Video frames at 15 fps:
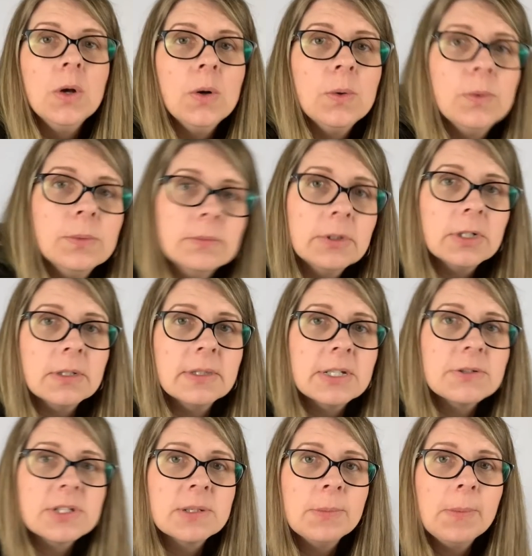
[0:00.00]
Oh, look,
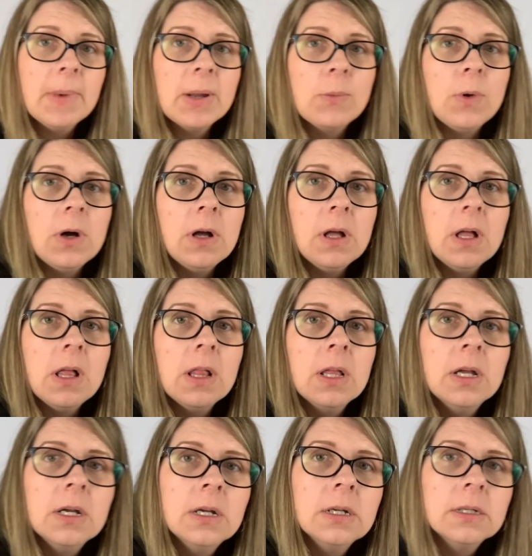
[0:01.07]
there's some of my
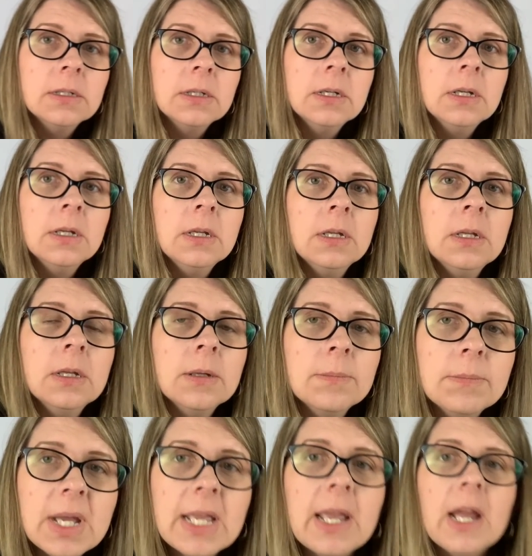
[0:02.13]
wall.
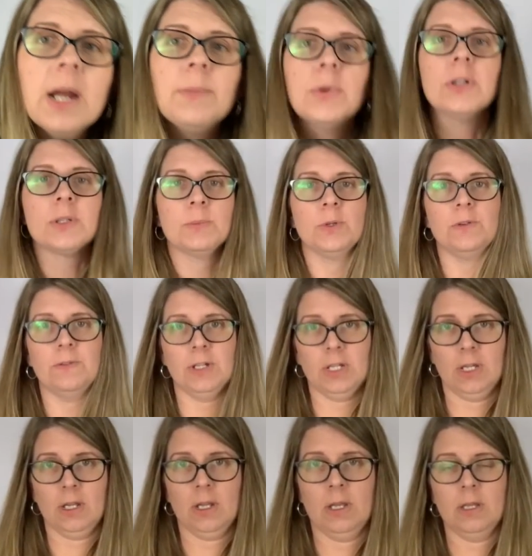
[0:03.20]
My camera is
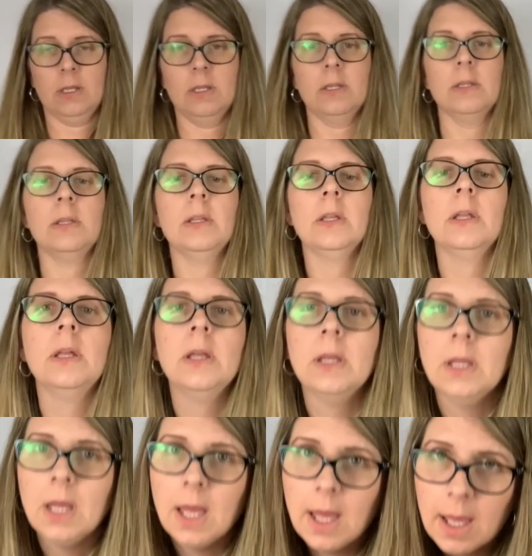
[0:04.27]
moving.
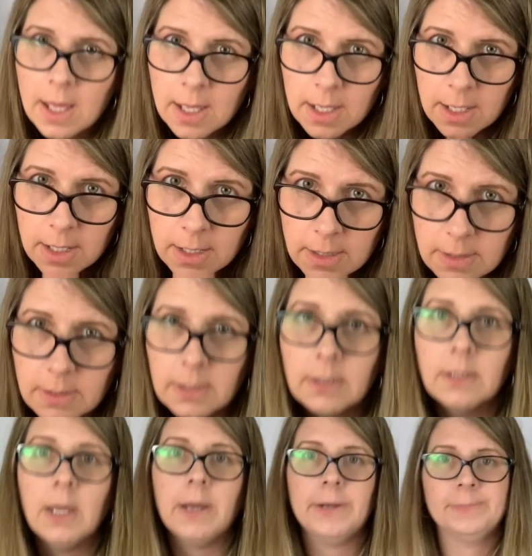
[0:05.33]
And
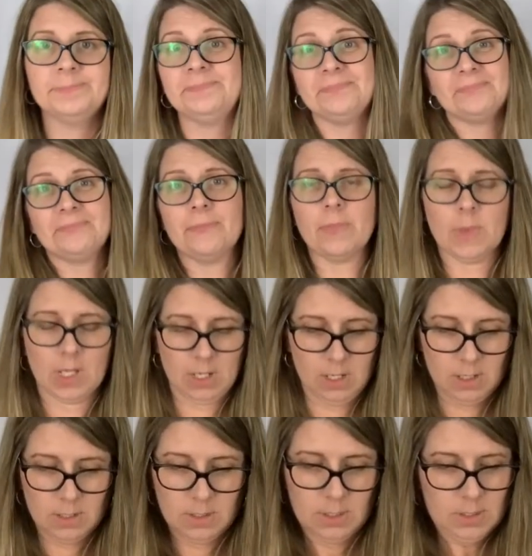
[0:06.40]
yeah,
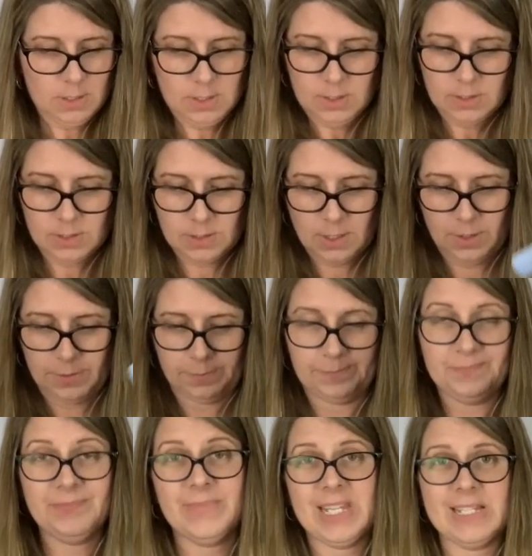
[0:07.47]
so
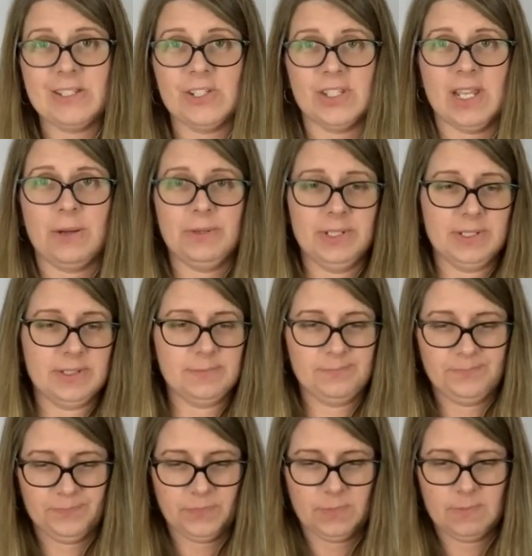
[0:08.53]
that's just how it is.
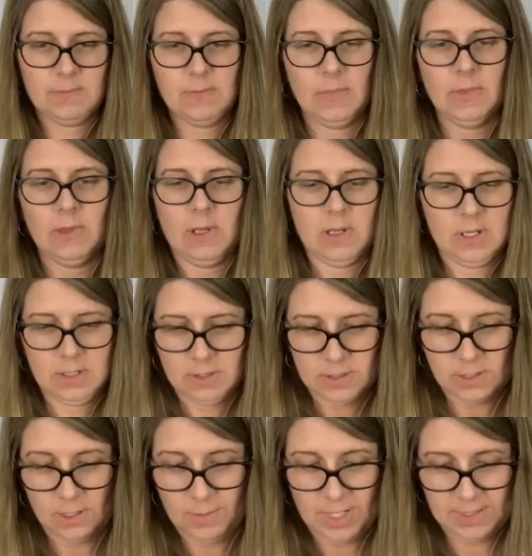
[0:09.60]

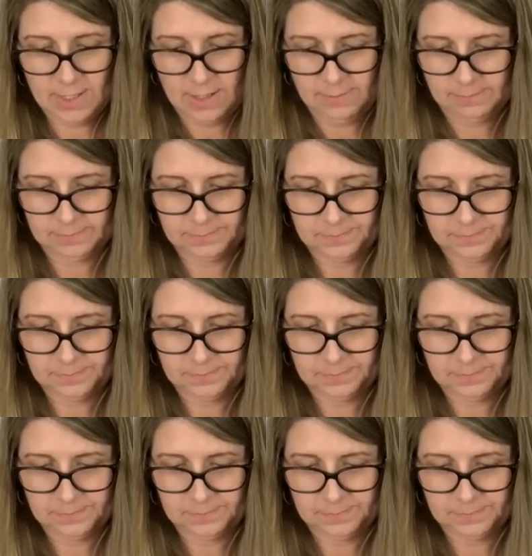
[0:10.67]
Sorry about that.